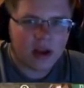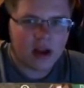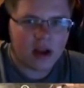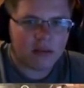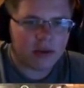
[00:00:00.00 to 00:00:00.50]

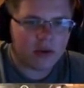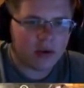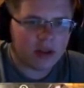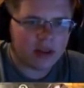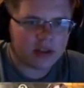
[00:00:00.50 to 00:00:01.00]
Um, you know
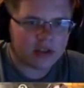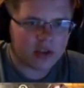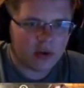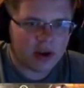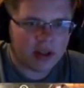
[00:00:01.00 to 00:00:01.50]
what? Let's
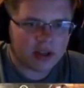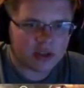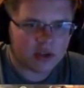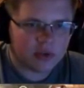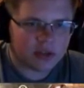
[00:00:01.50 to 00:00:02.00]
just go ahead and
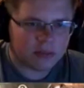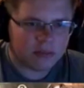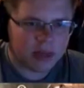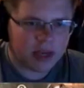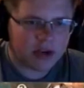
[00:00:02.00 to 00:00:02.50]
just do
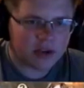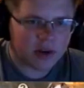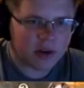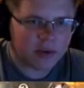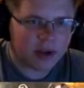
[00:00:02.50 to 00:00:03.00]
some meteors
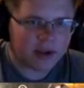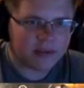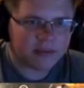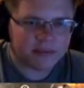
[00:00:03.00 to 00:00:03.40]
right away.